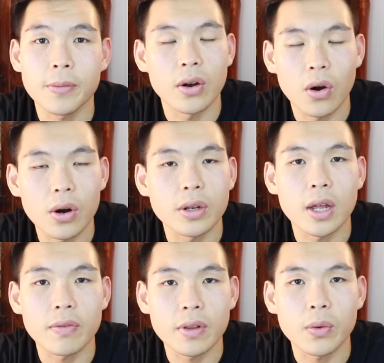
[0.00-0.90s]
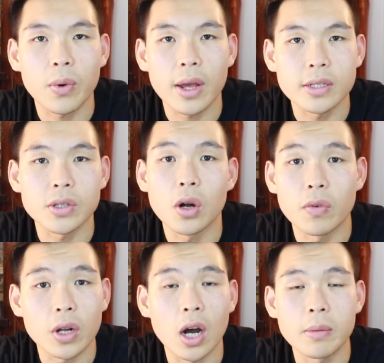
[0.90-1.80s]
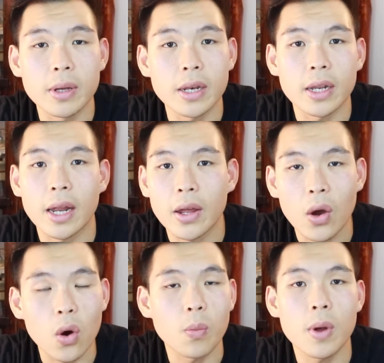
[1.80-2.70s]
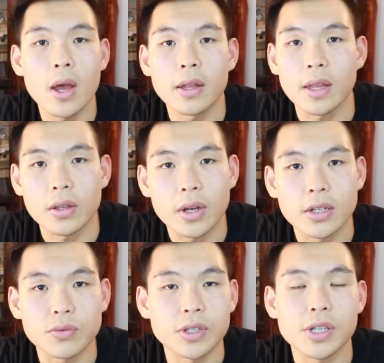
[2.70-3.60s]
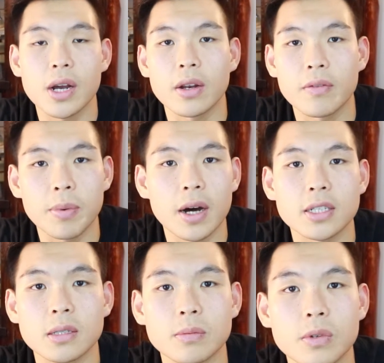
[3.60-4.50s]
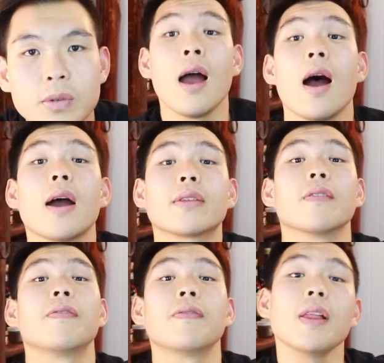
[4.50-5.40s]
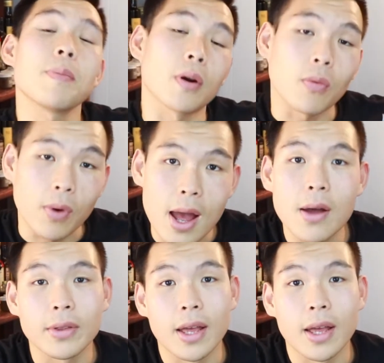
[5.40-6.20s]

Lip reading: There are definitely ways to overcome it, and I hope that you guys reach out if possible. Alright, to flip it around